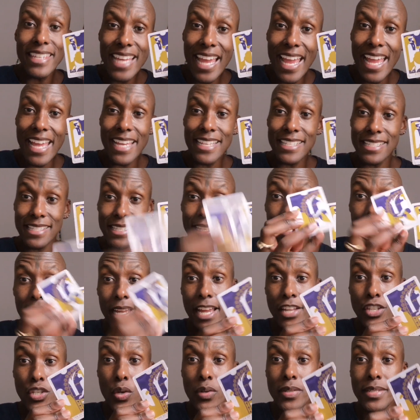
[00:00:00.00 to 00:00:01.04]
the yes,
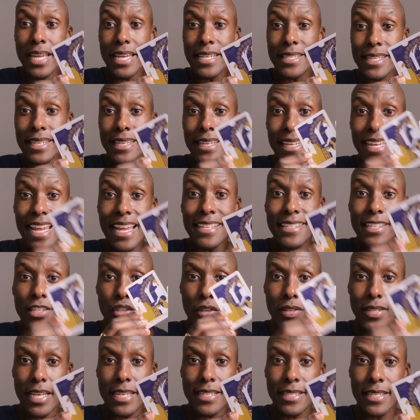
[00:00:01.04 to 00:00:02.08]
it's your destiny. Yes,
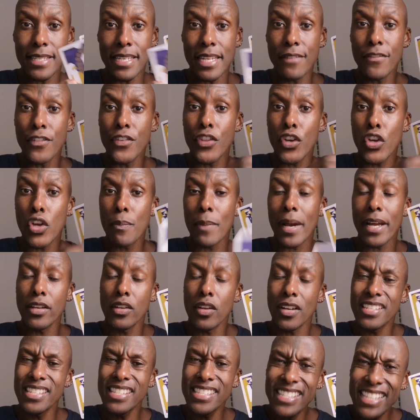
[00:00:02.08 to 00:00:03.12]
it's your destiny. Even though you
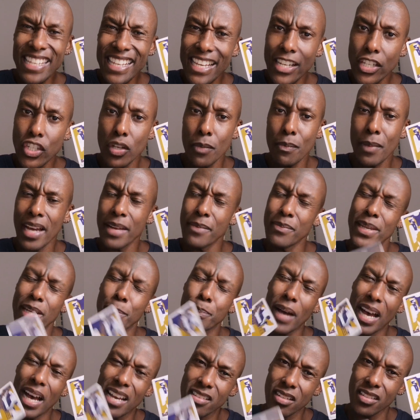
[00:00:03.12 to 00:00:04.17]
might not see it, you might
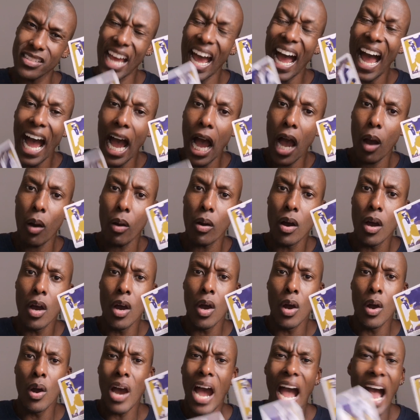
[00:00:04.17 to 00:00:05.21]
be puzzled how.
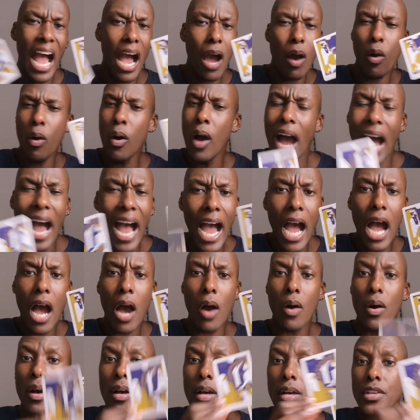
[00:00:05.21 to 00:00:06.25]

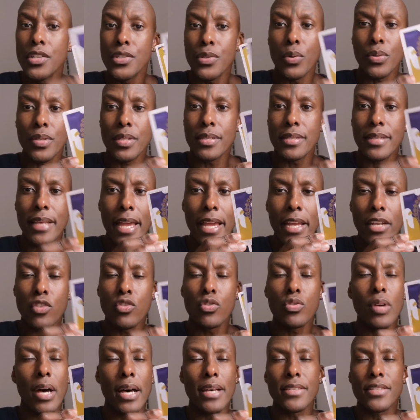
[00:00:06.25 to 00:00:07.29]
Source is
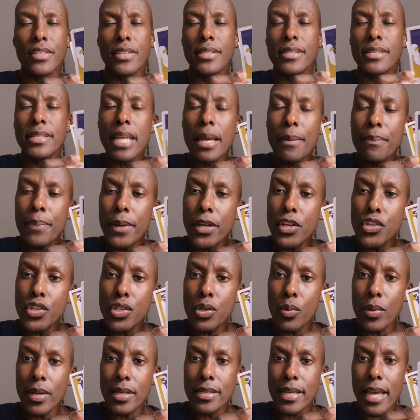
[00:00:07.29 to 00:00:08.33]
saying trust, just step
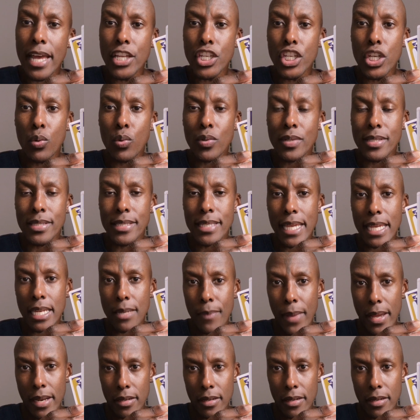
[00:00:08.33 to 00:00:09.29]
into it and you will see it